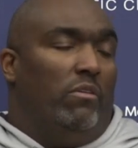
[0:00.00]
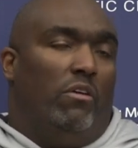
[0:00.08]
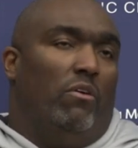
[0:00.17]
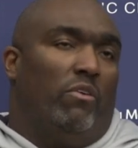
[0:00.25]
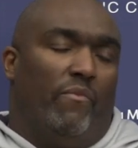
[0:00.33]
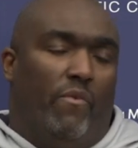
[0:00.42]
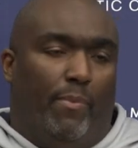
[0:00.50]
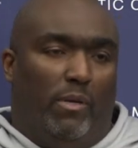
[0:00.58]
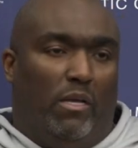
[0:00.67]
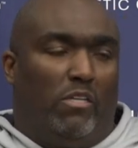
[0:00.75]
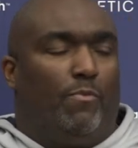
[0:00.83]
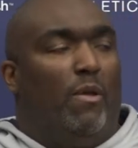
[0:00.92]
You don't give up an
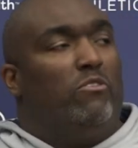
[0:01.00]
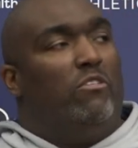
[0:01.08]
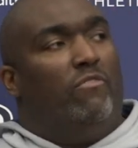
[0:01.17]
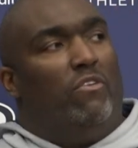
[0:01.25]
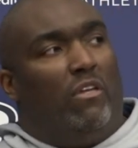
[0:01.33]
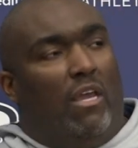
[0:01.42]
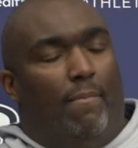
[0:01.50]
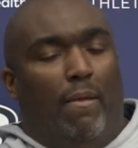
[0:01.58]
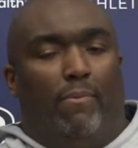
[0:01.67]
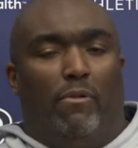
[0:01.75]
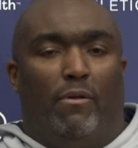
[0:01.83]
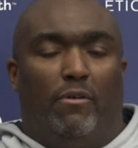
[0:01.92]
explosive, you can keep
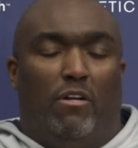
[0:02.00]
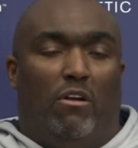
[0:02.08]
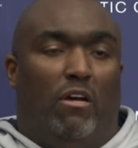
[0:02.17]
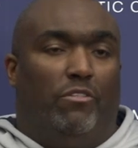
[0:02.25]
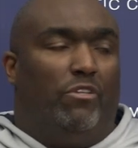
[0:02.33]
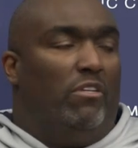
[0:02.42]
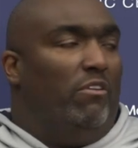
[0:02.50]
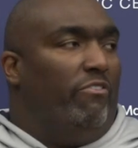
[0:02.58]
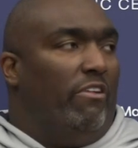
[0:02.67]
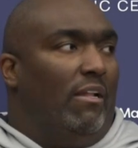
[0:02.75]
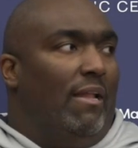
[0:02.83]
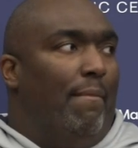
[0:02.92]
people under one hundred and you
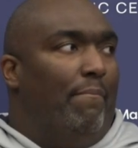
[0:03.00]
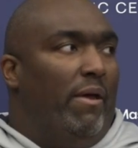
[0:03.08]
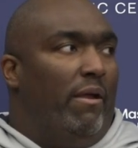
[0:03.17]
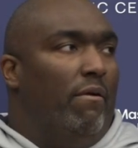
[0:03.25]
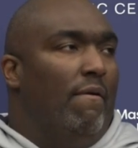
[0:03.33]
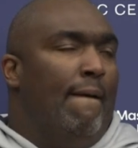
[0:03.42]
feel a lot better.